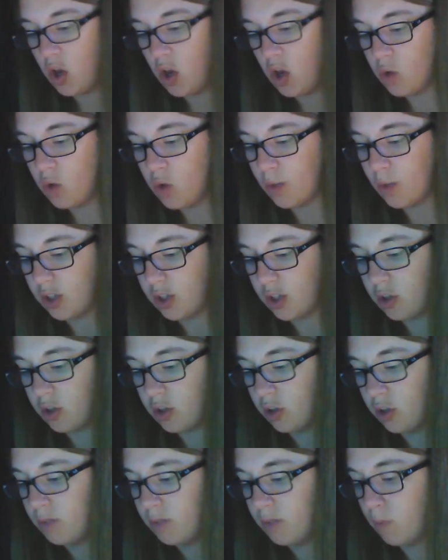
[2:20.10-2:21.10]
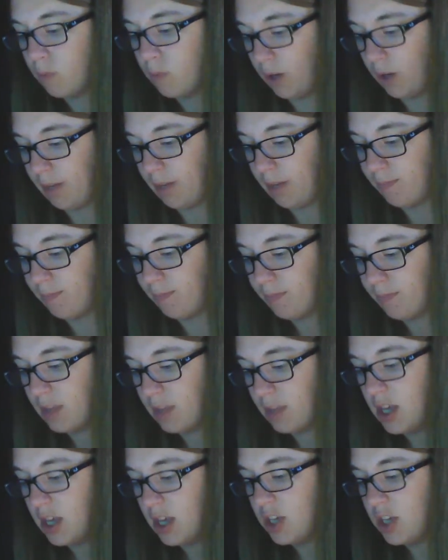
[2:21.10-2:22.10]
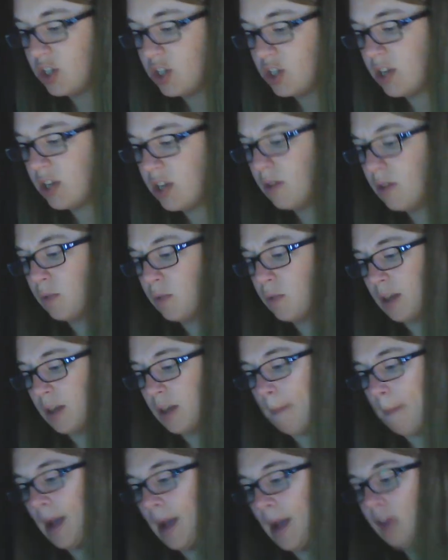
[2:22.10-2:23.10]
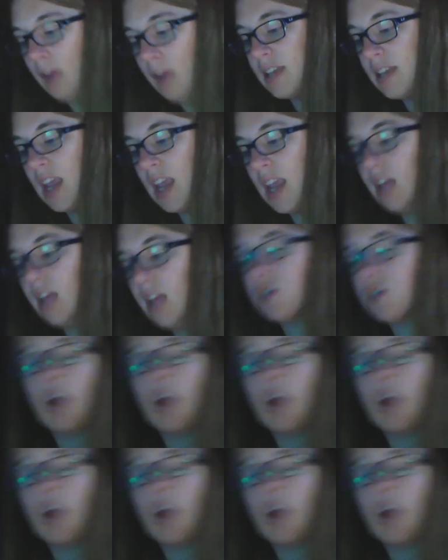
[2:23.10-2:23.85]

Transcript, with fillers: who wished her good morning. She was about to answer